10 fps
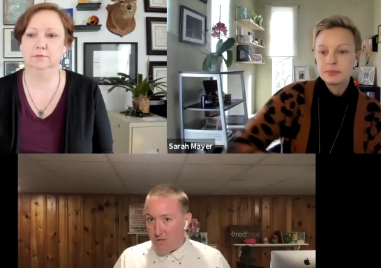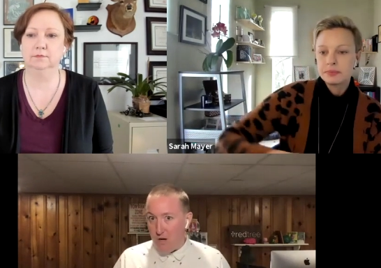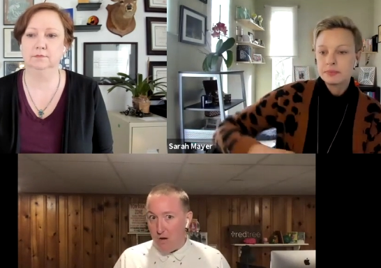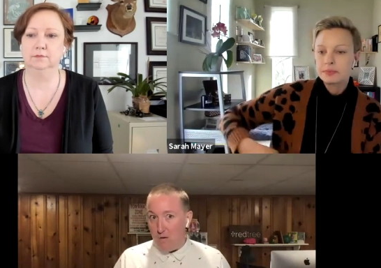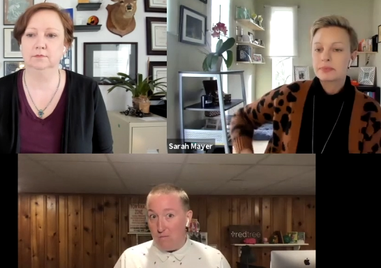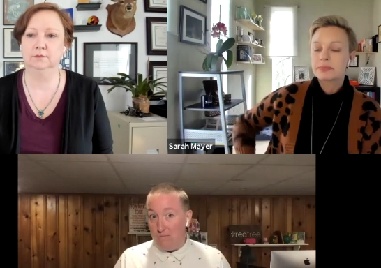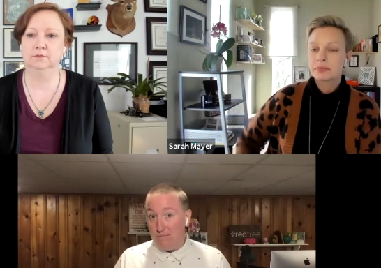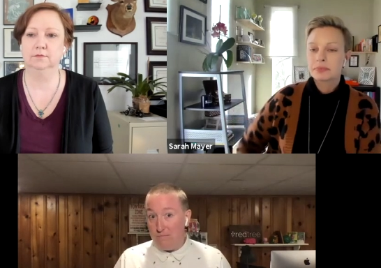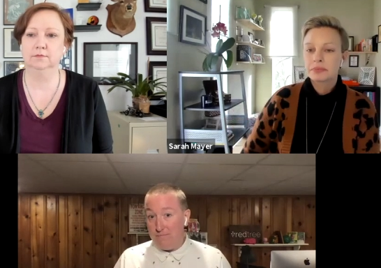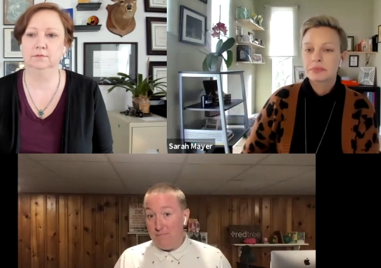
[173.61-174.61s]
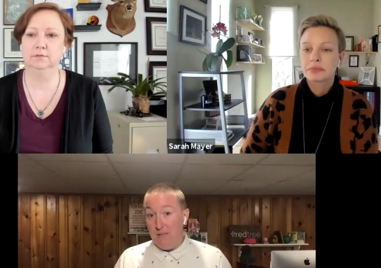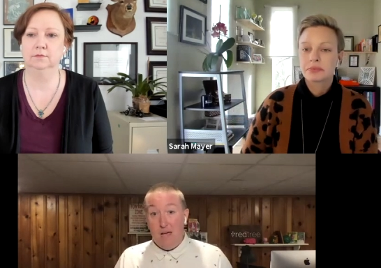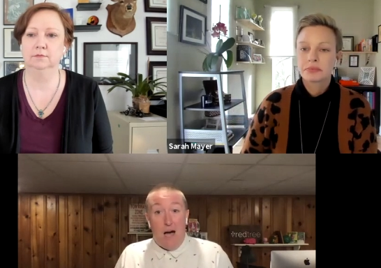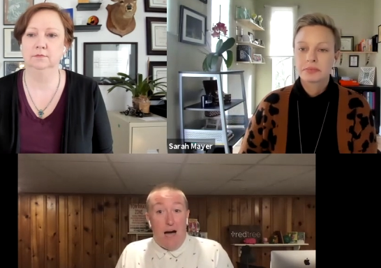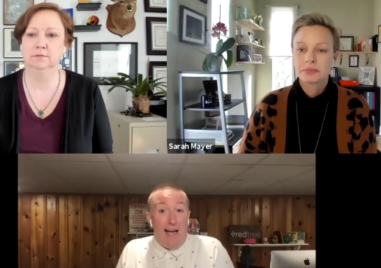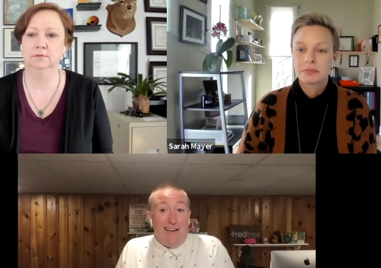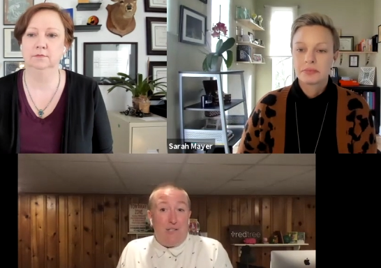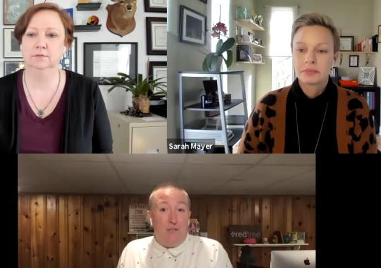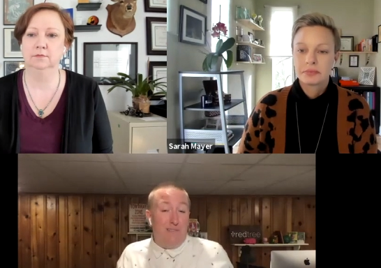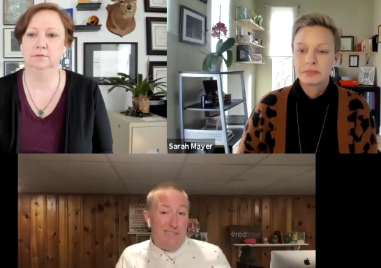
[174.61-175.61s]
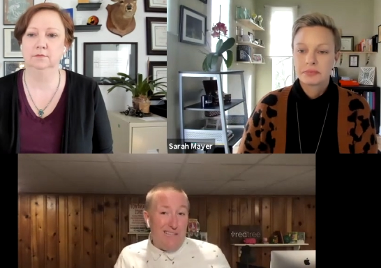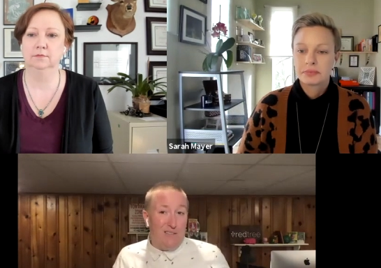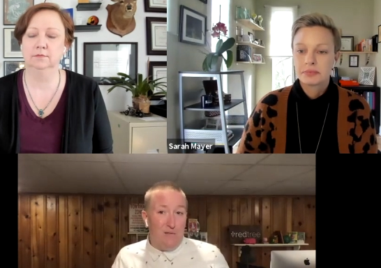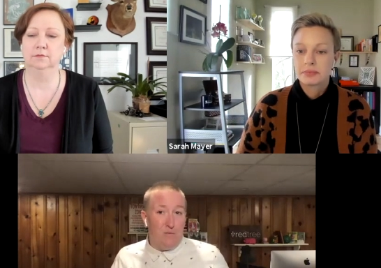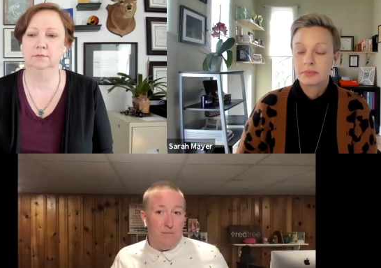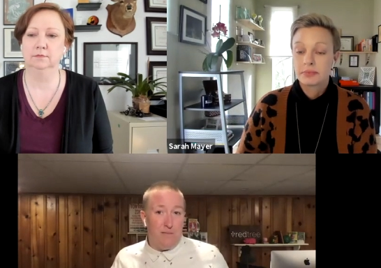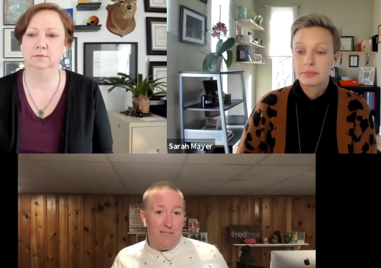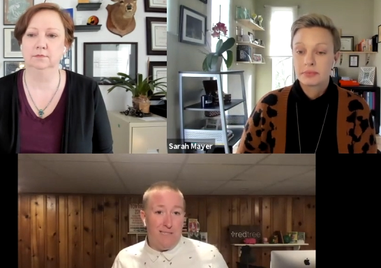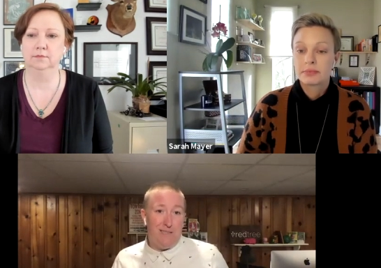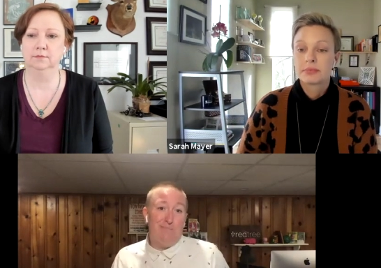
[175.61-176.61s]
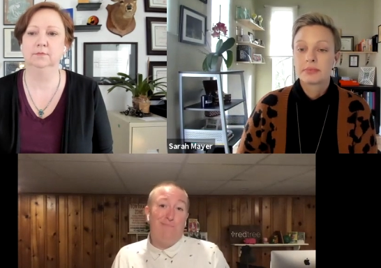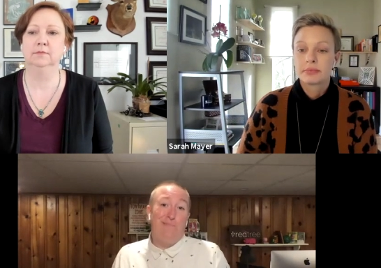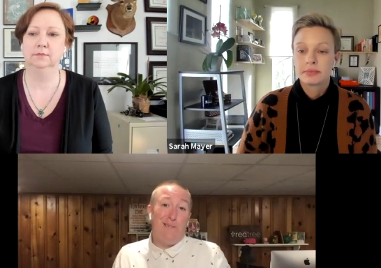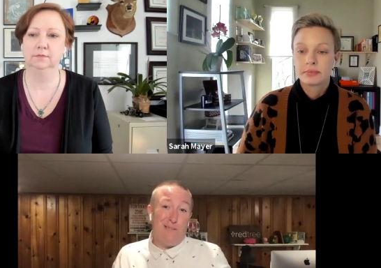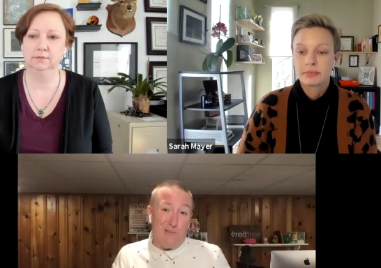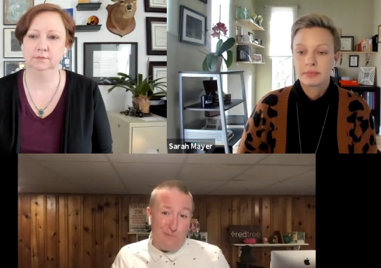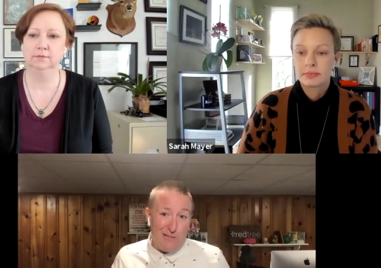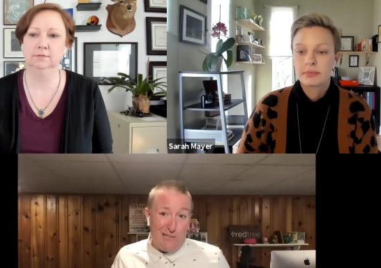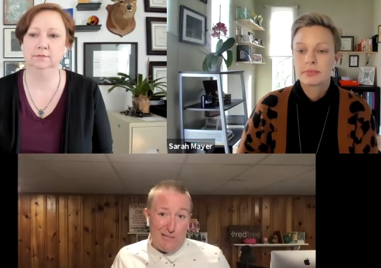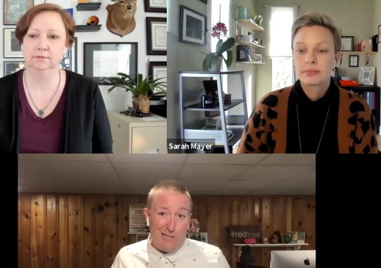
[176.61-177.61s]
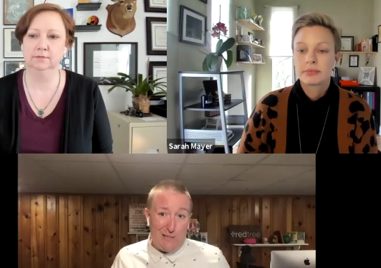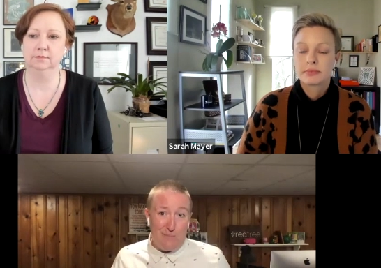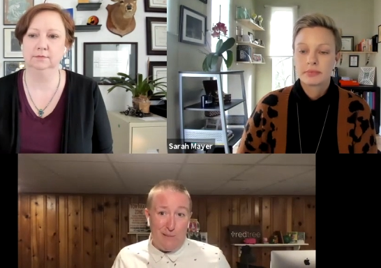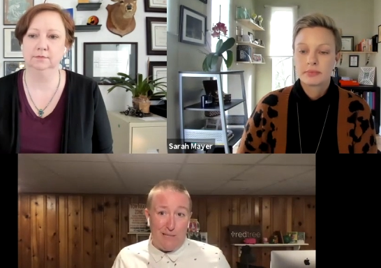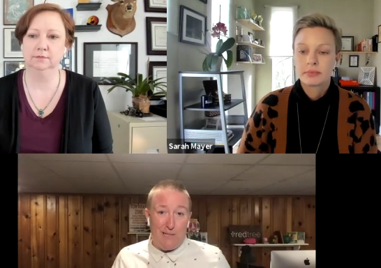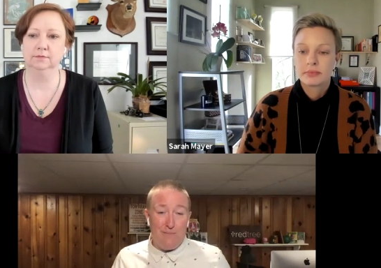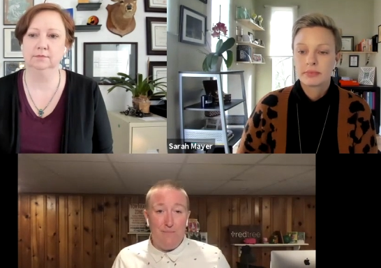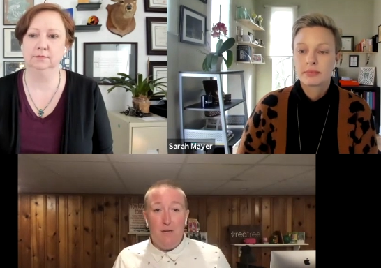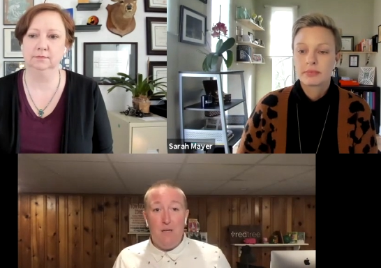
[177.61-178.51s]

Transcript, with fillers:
Speaker 1: So mm-hmm. I actually really like doing websites. I also really kind of like beer.